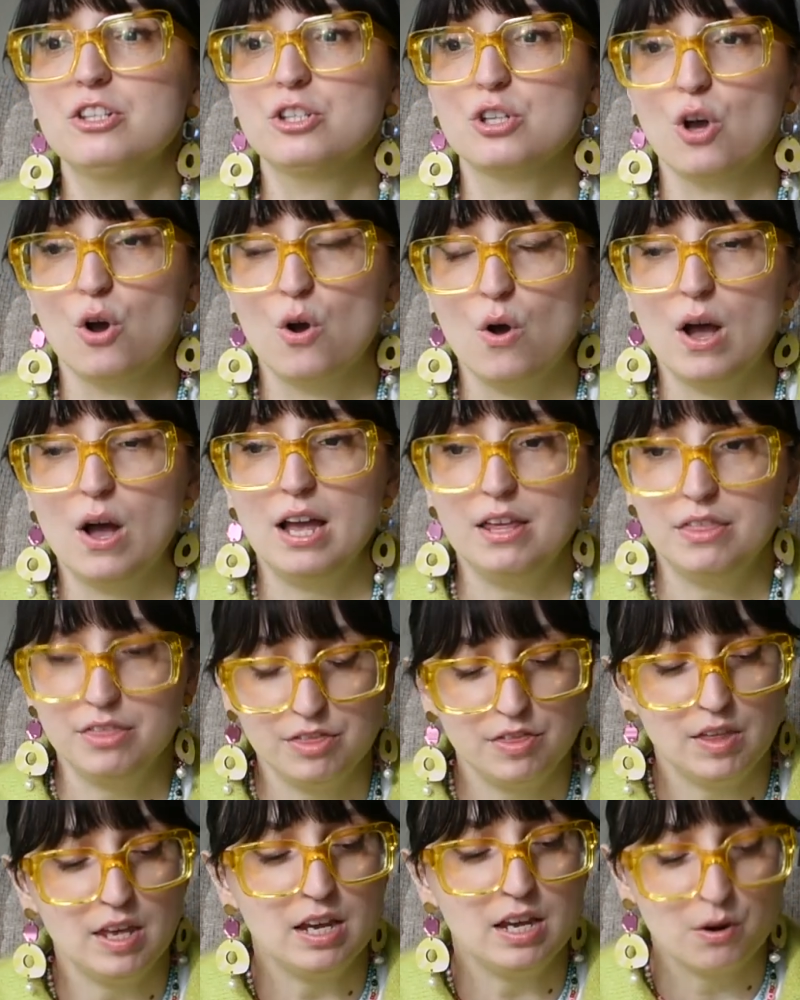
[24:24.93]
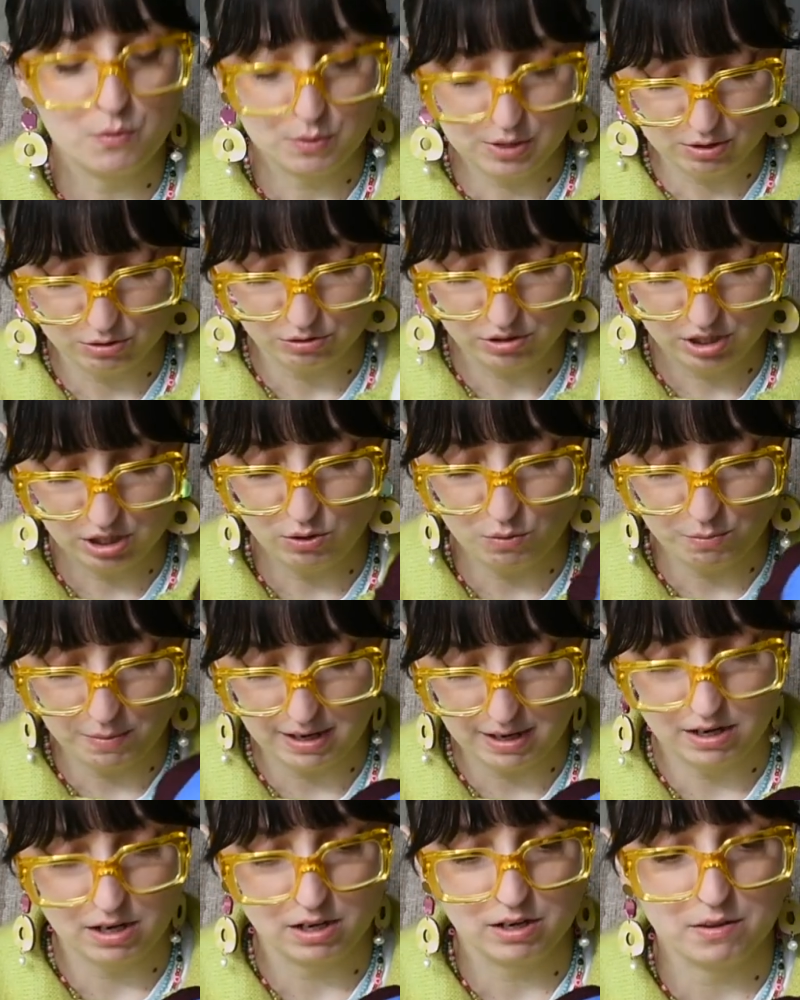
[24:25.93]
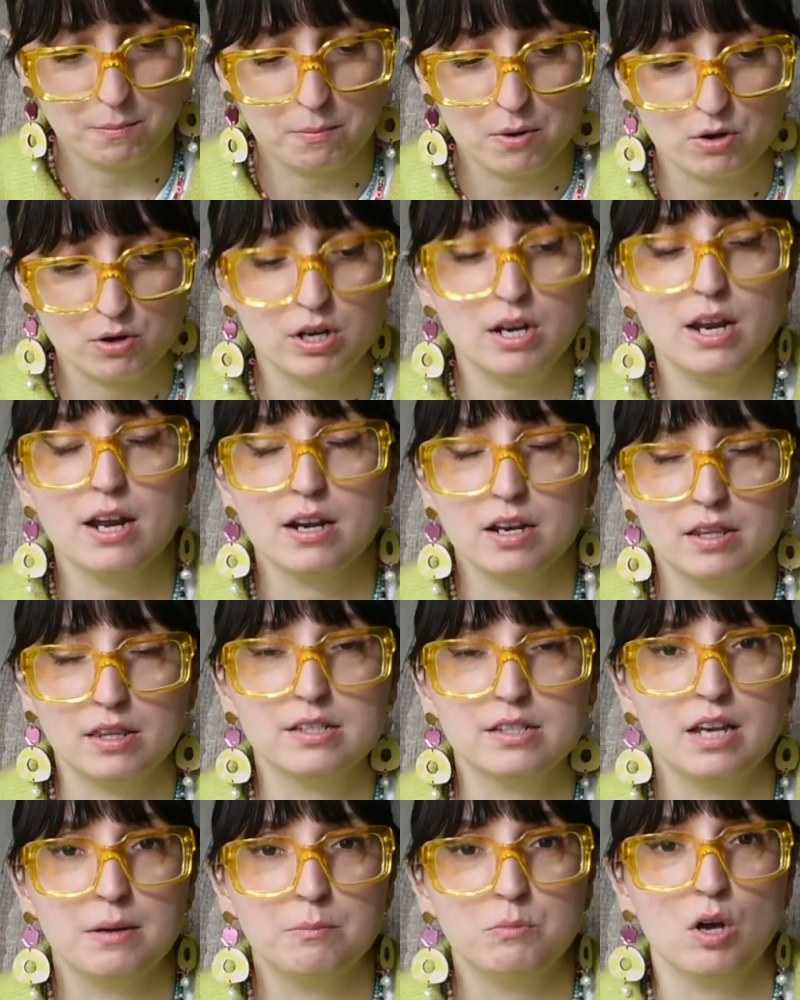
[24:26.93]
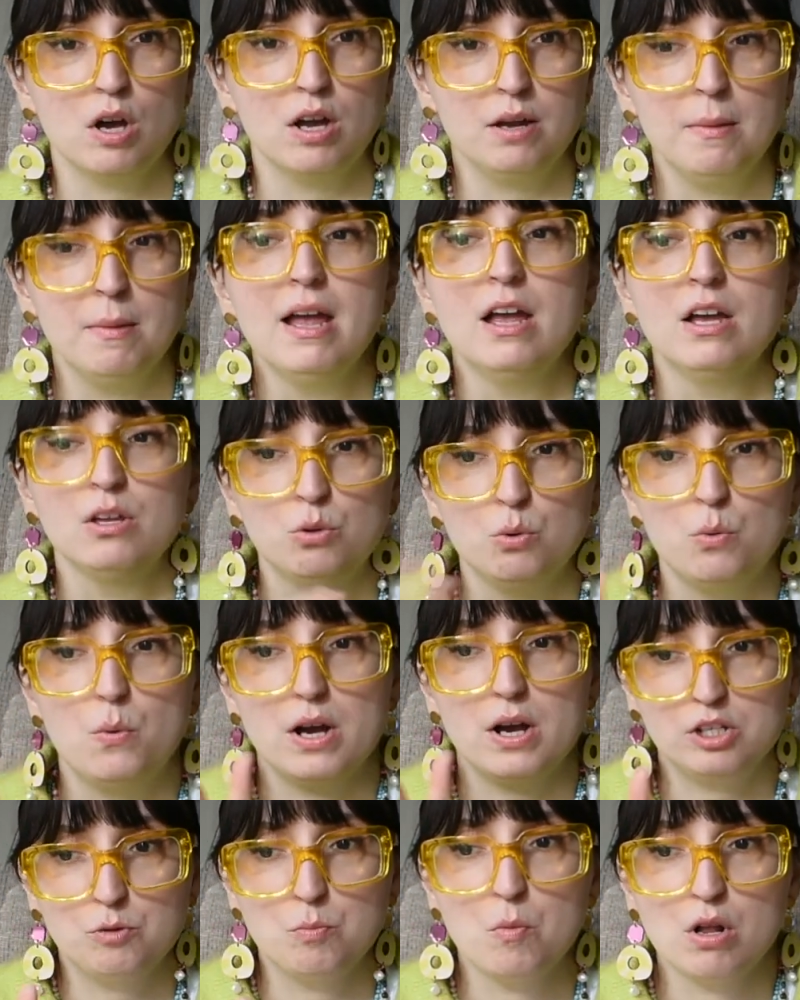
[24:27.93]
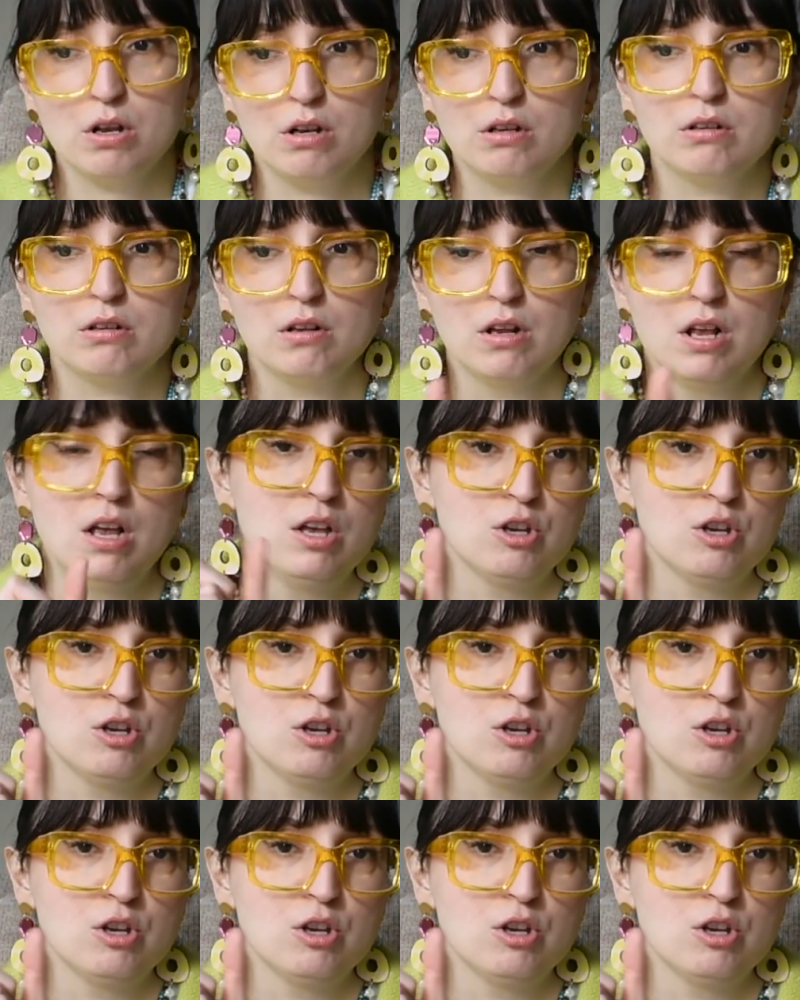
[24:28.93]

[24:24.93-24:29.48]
So I think I will continue making the body, and at the same time do a small